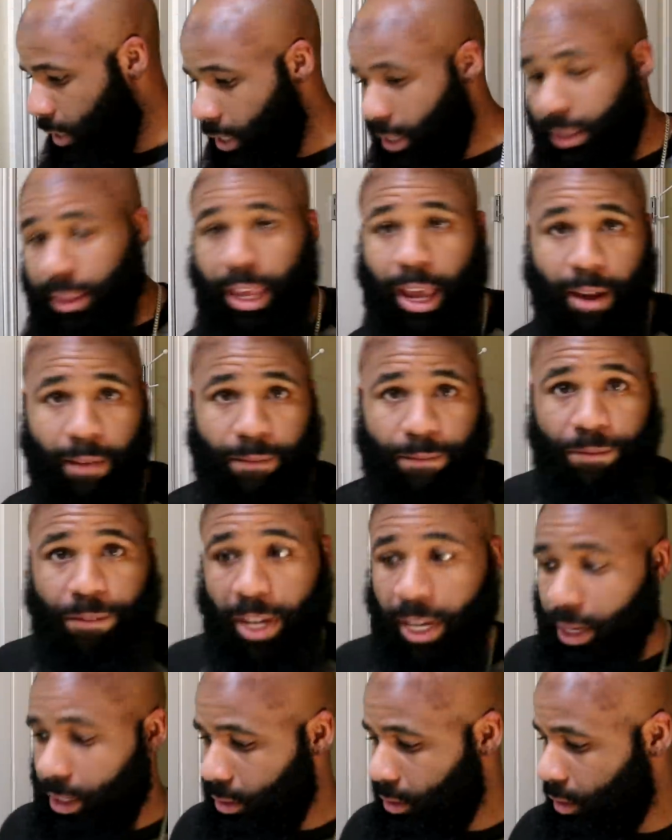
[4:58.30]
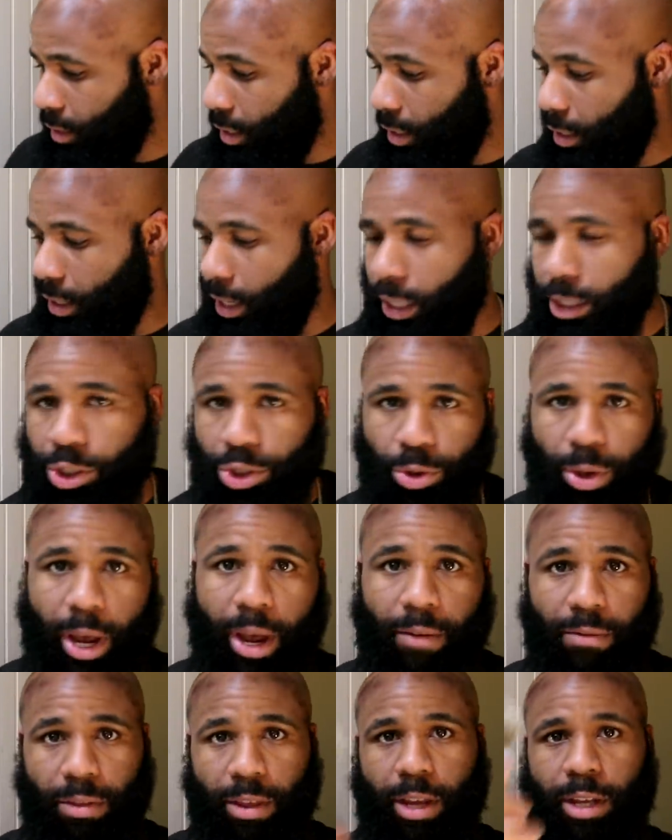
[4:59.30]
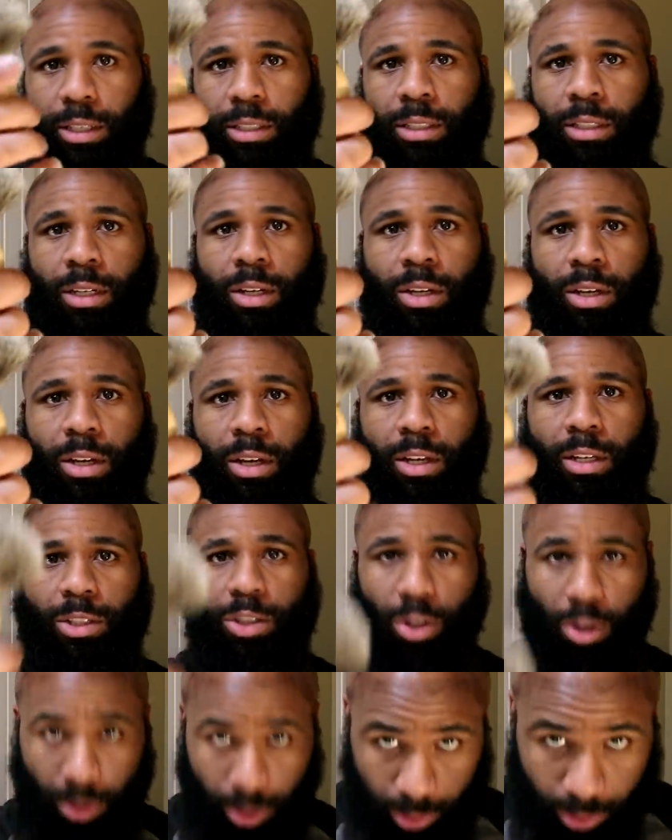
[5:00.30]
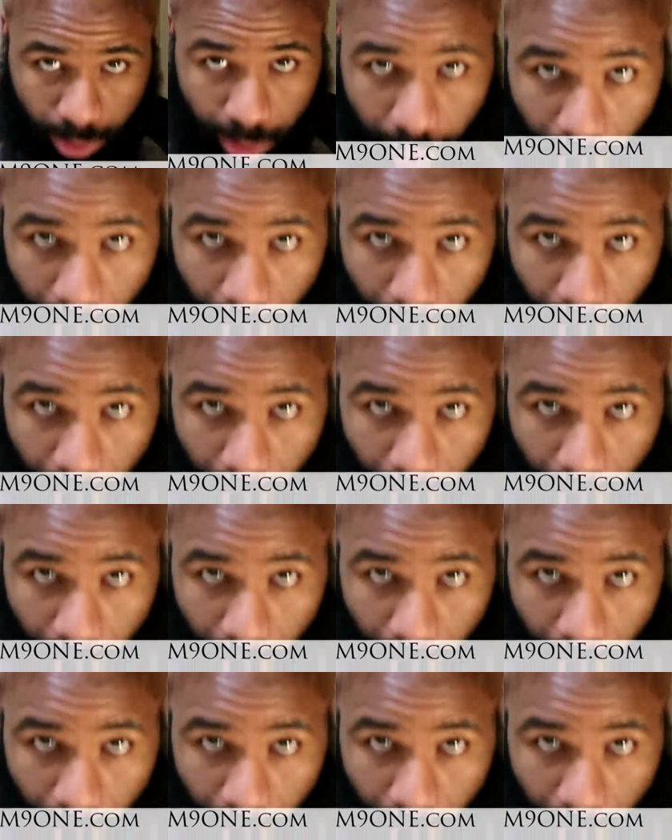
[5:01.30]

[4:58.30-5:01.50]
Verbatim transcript: get that fixed unless you have this. So this